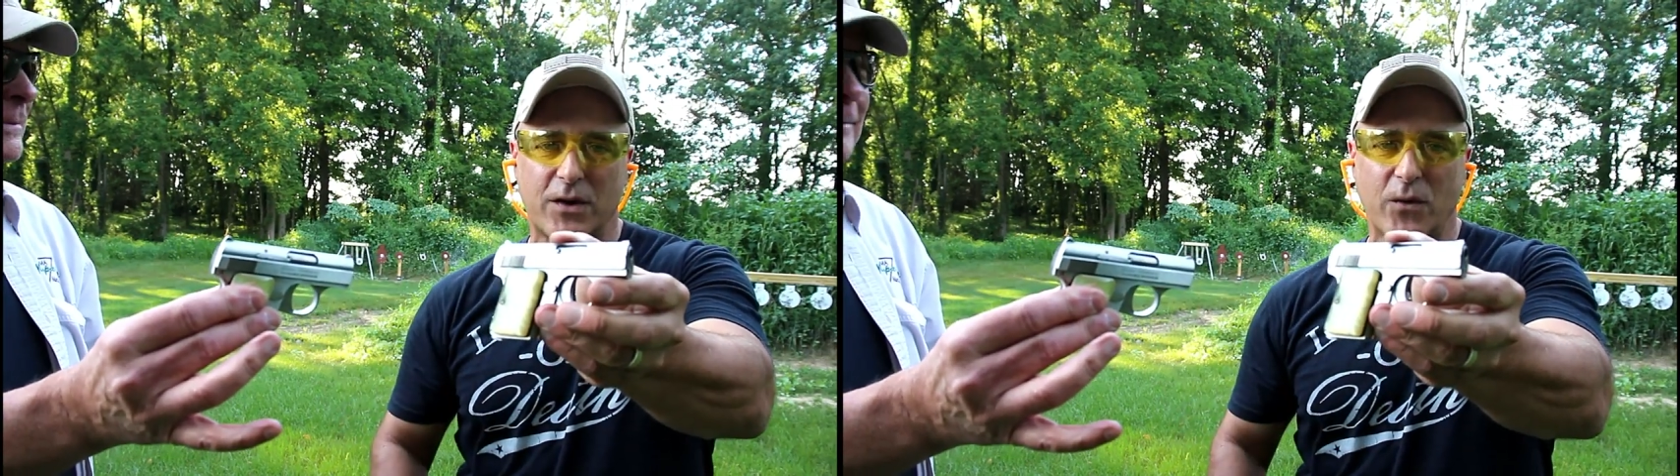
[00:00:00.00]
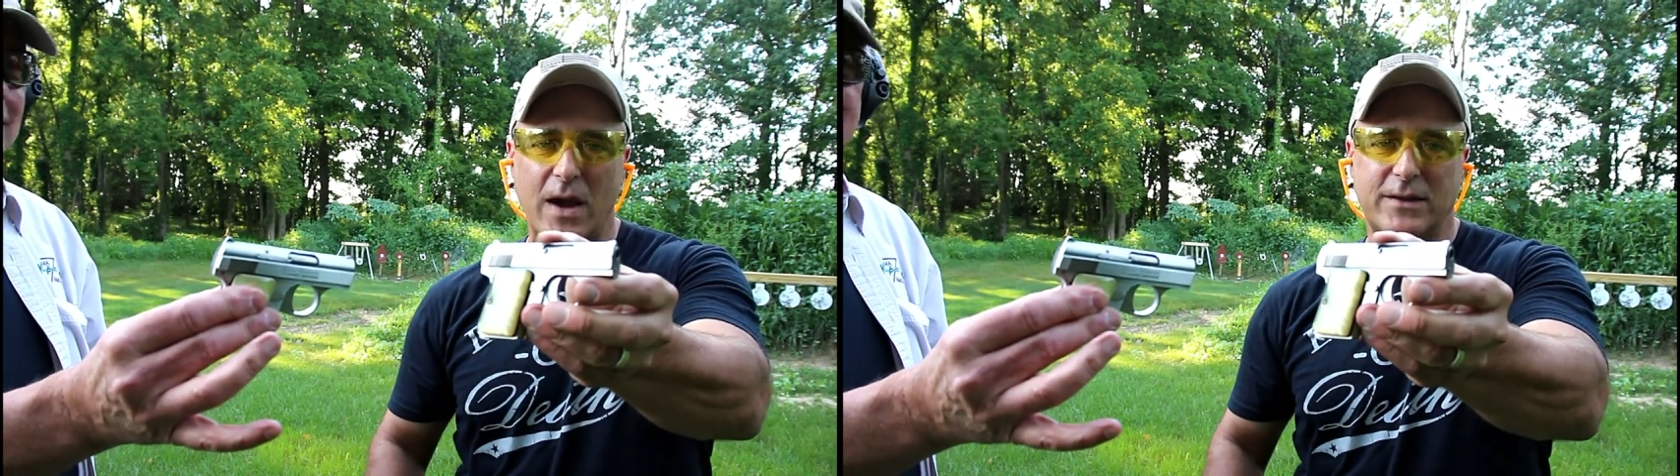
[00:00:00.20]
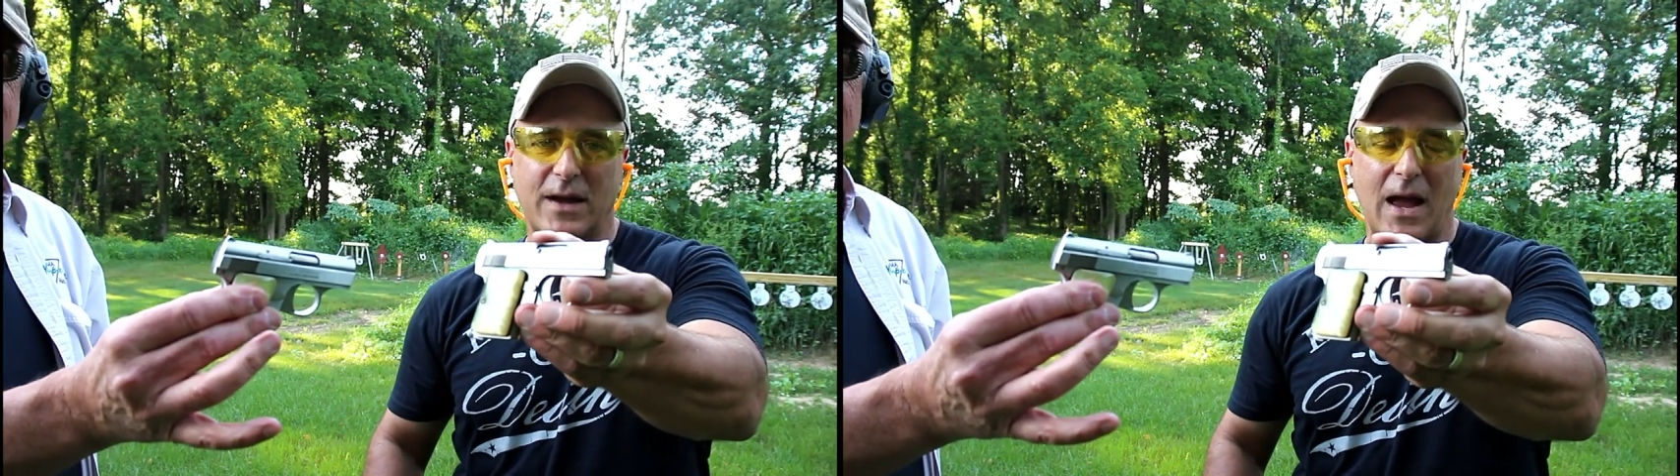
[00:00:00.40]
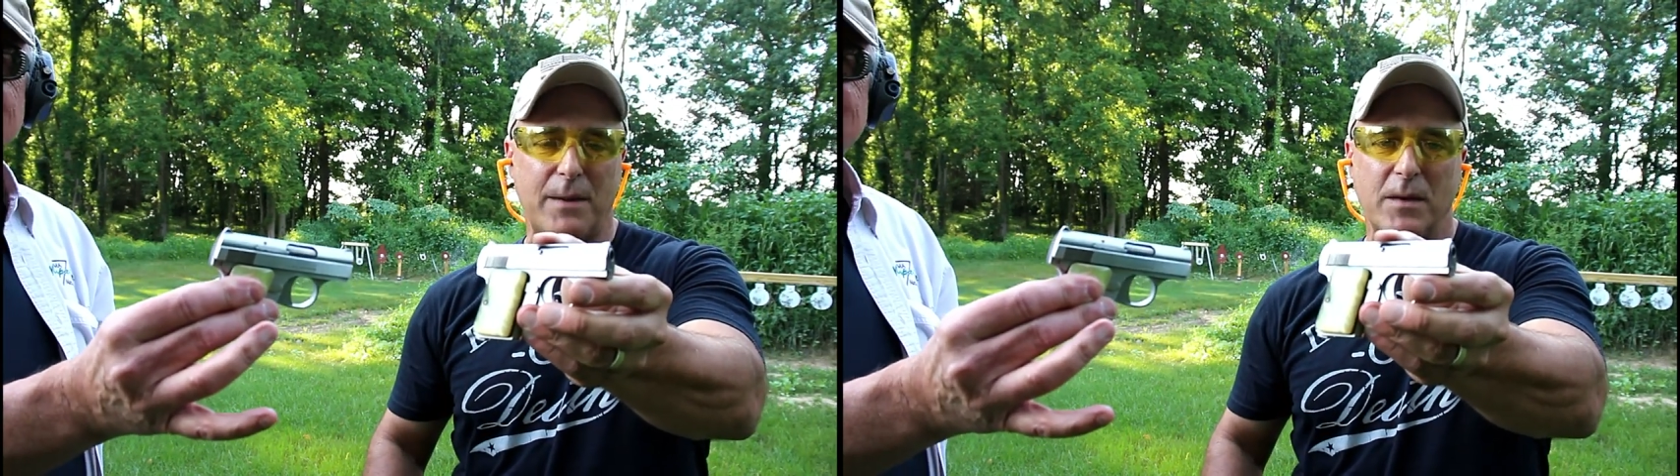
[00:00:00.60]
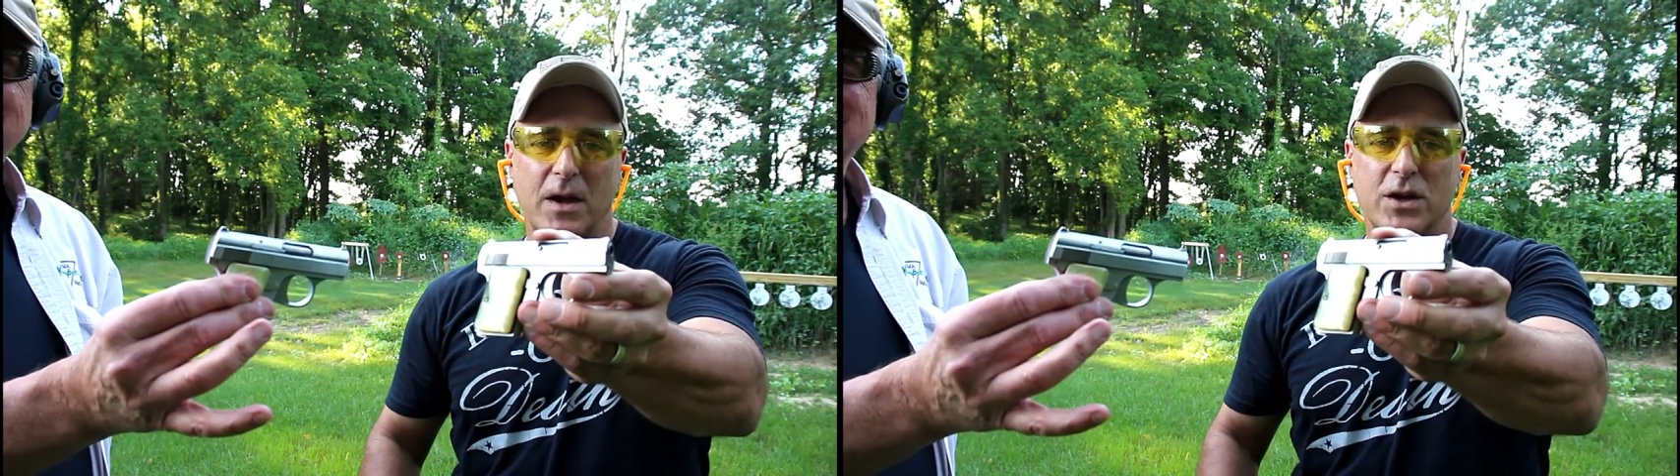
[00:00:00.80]
great
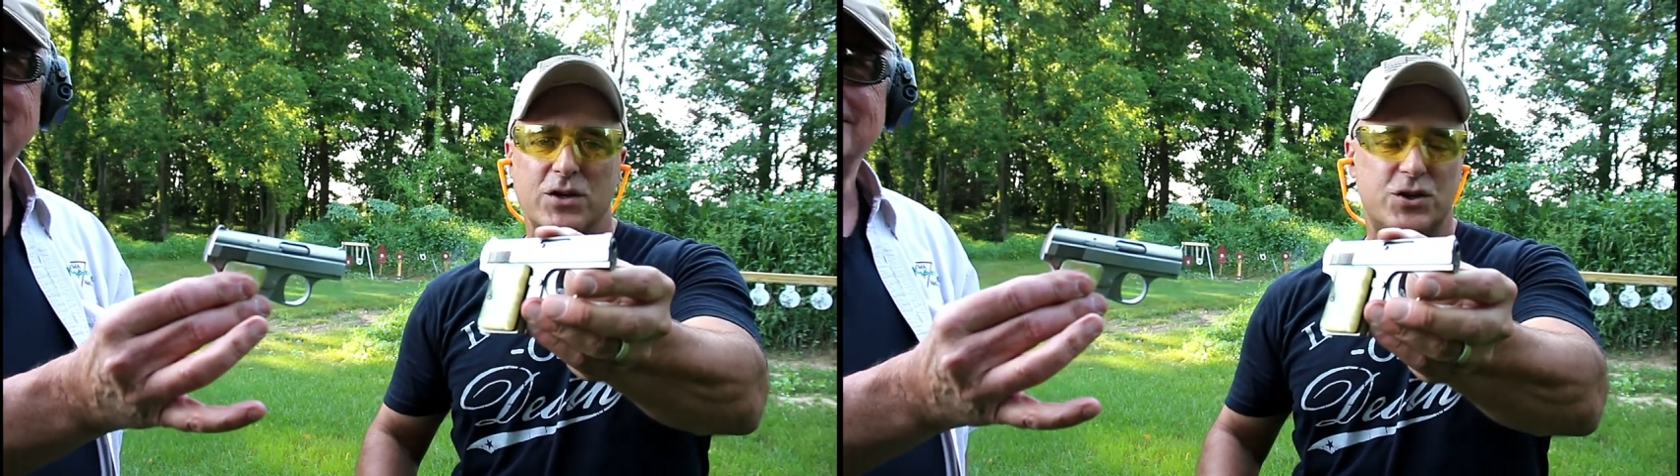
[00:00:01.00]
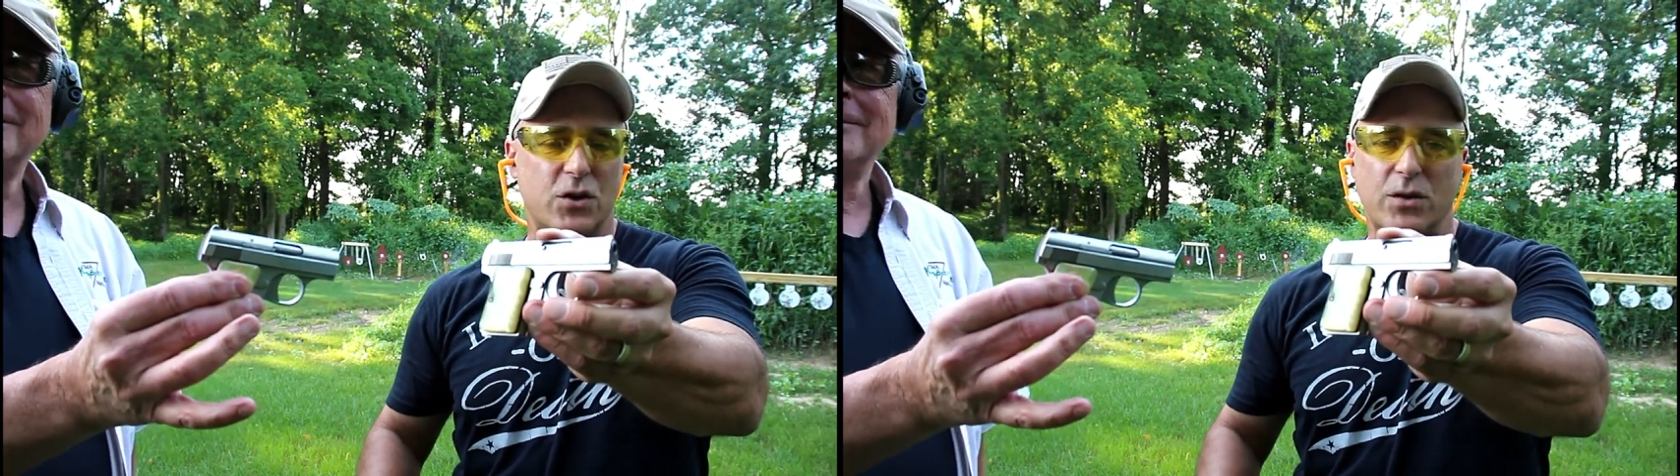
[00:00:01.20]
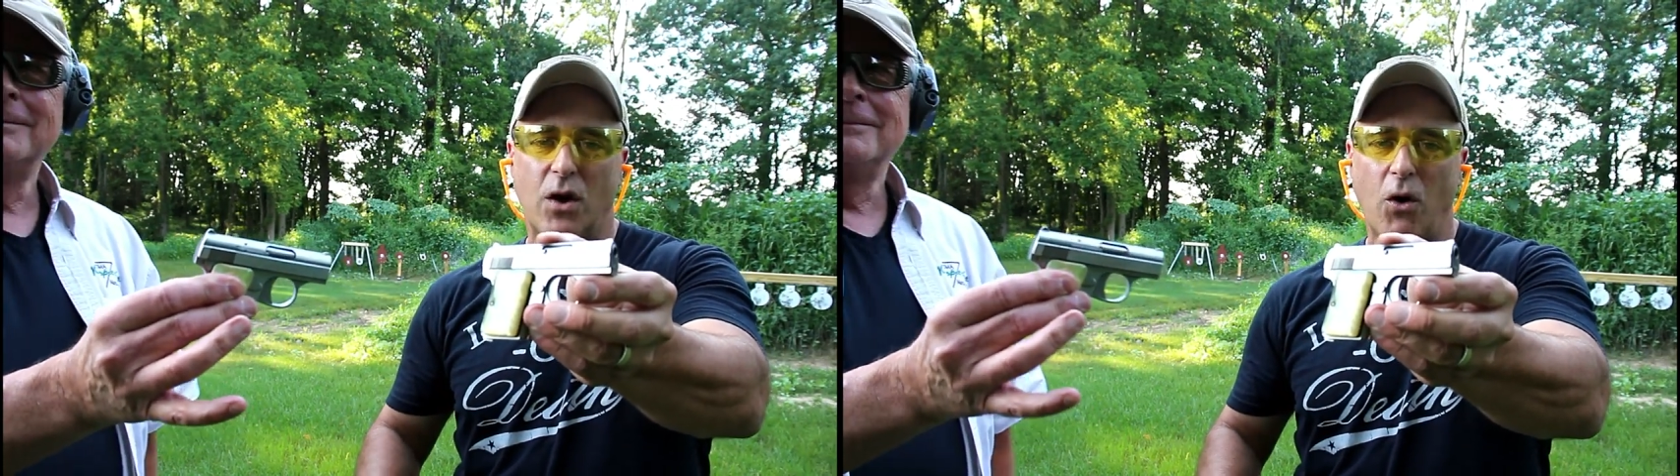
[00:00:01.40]
time shooting a